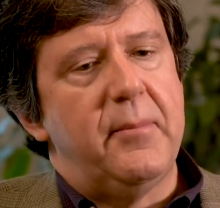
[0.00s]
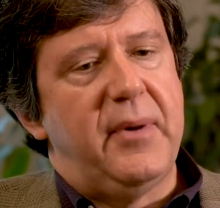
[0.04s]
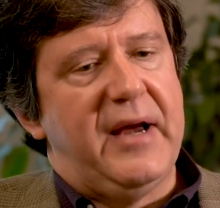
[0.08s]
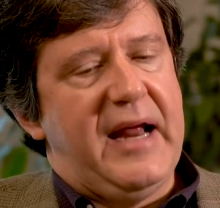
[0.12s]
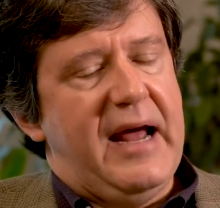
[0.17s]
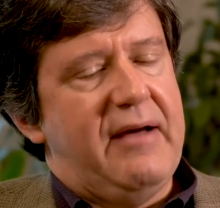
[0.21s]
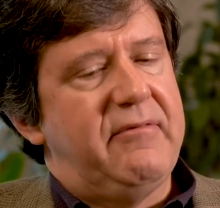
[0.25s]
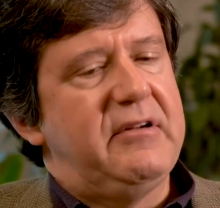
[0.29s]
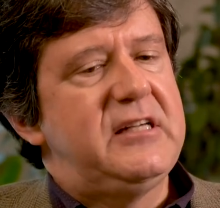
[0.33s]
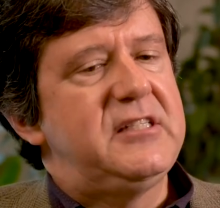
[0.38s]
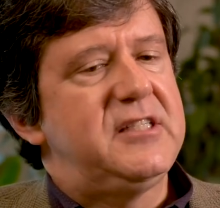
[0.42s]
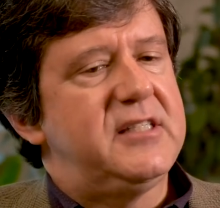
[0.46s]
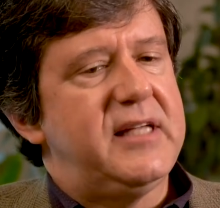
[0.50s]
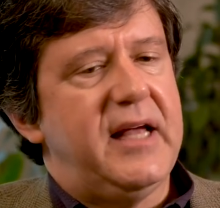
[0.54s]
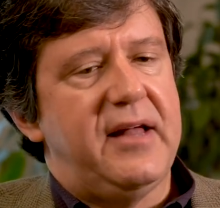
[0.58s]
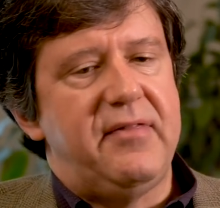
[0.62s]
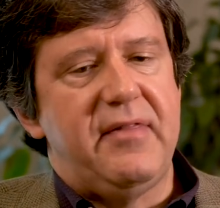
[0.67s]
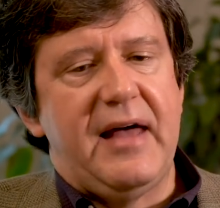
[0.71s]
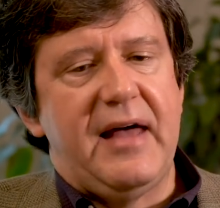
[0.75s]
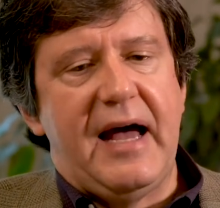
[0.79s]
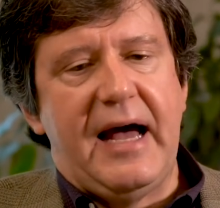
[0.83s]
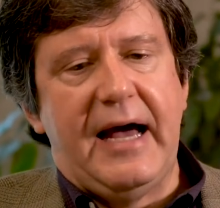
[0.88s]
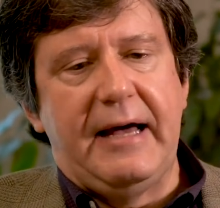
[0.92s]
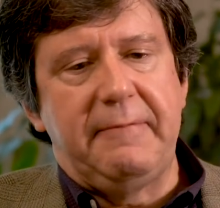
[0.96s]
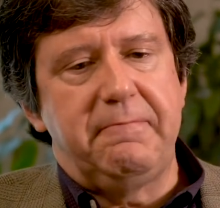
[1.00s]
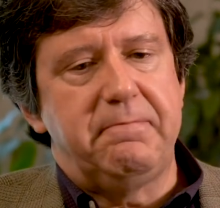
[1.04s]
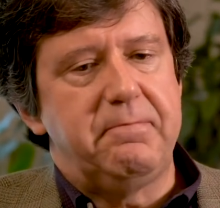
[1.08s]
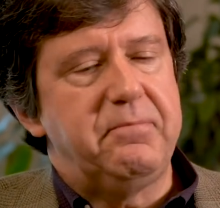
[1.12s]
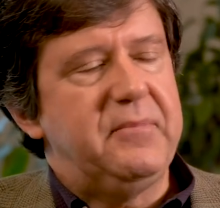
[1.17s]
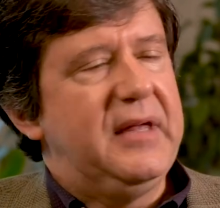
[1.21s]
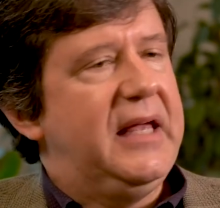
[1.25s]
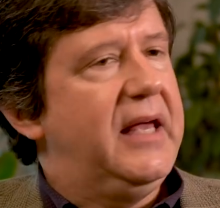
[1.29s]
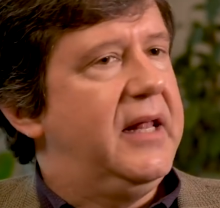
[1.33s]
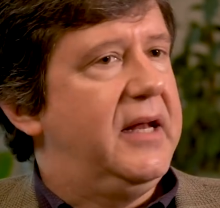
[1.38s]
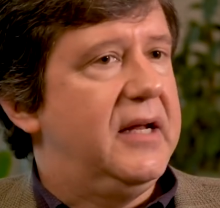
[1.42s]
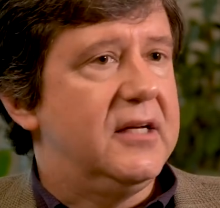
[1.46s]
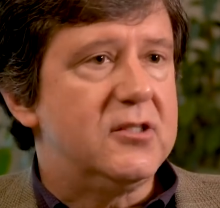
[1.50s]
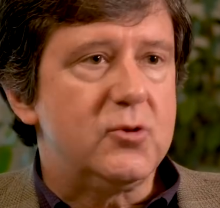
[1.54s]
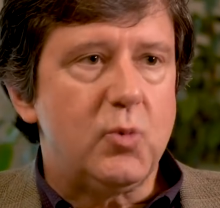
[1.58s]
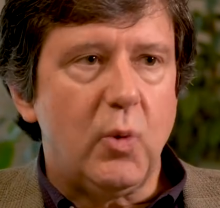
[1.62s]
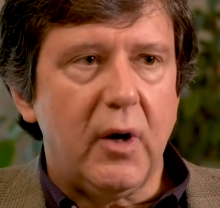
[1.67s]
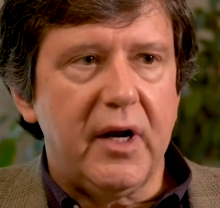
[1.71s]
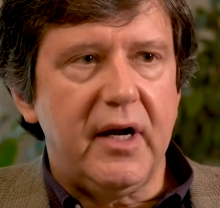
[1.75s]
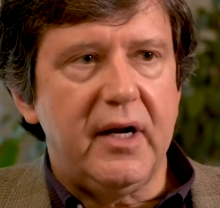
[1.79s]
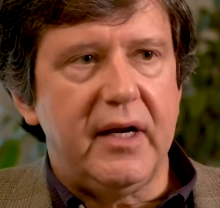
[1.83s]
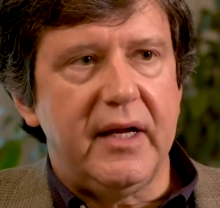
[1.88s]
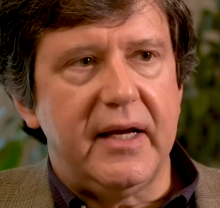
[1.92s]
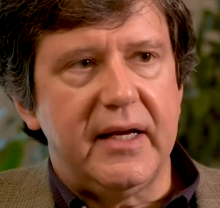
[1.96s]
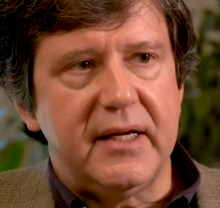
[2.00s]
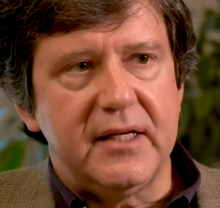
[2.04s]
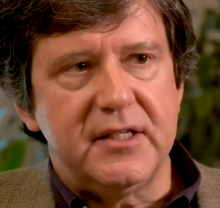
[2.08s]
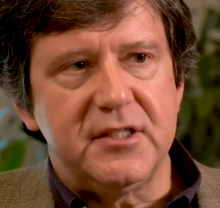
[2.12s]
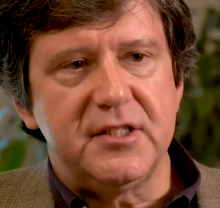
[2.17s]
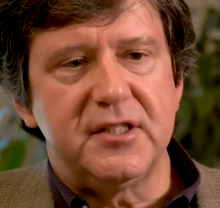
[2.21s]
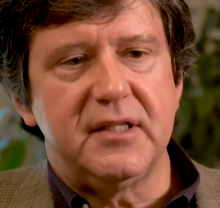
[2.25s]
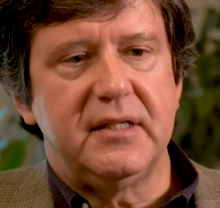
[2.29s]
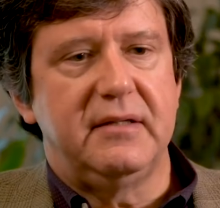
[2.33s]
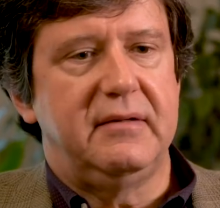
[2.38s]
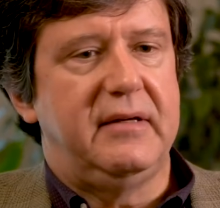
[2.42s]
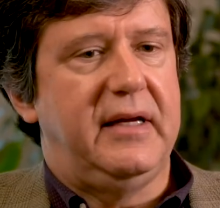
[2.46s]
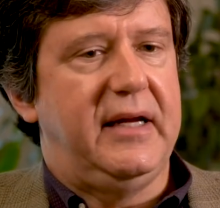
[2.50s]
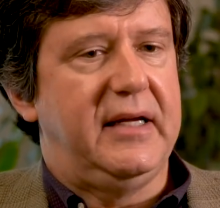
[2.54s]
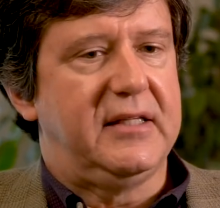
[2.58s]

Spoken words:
But having said that, it is what it is.